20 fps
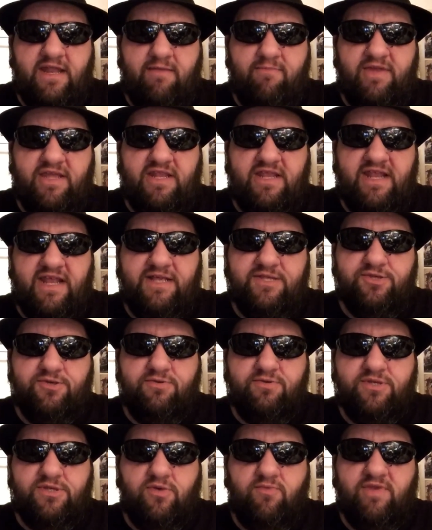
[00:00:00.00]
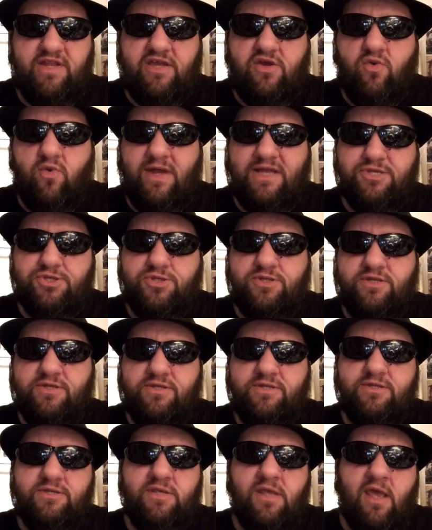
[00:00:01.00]
I mean, it answered so many
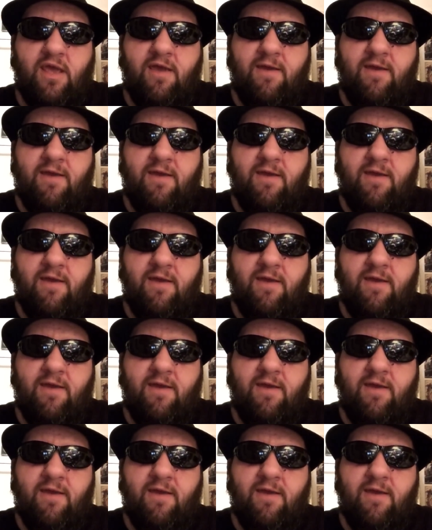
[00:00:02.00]
questions,